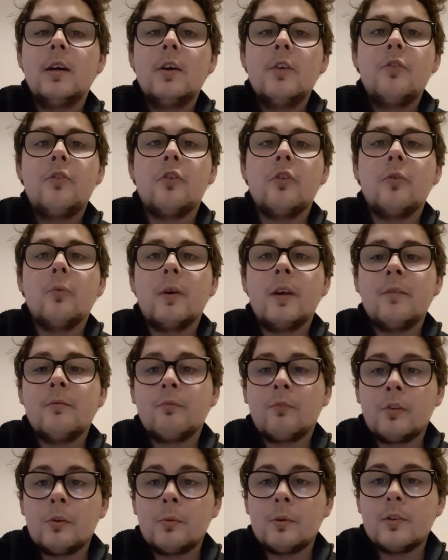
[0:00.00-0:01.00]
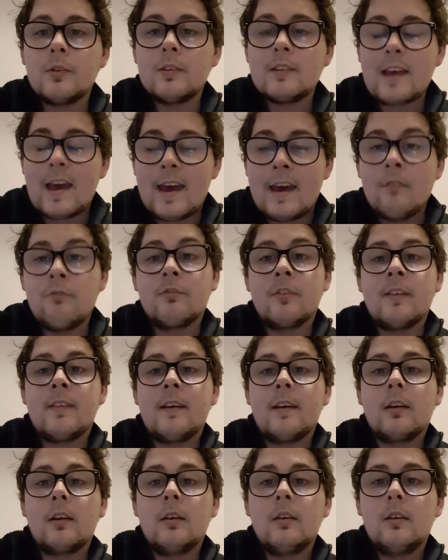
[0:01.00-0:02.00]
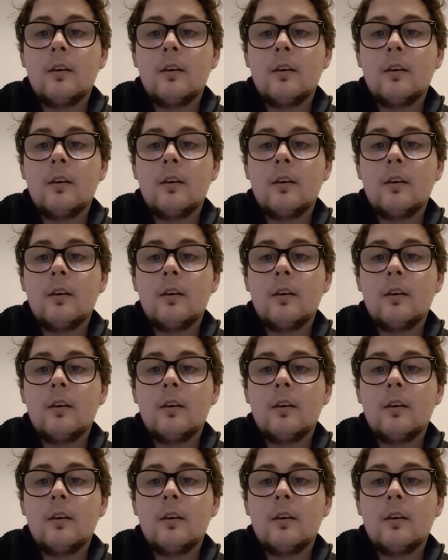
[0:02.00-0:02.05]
to influence everything